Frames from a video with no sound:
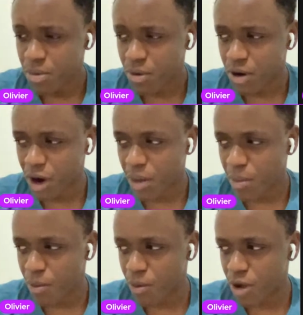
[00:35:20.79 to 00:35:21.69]

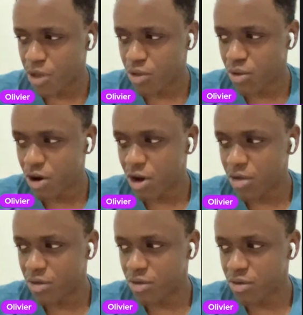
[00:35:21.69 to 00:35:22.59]
program where you
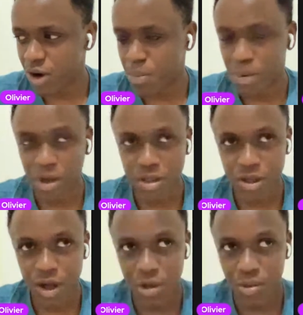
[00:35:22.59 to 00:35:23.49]
have a
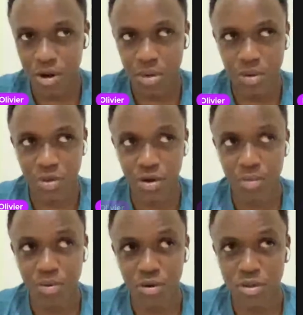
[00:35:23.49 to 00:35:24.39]
partner you work with
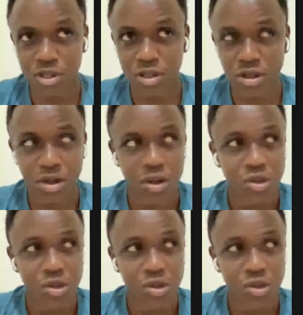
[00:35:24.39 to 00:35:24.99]
on a project.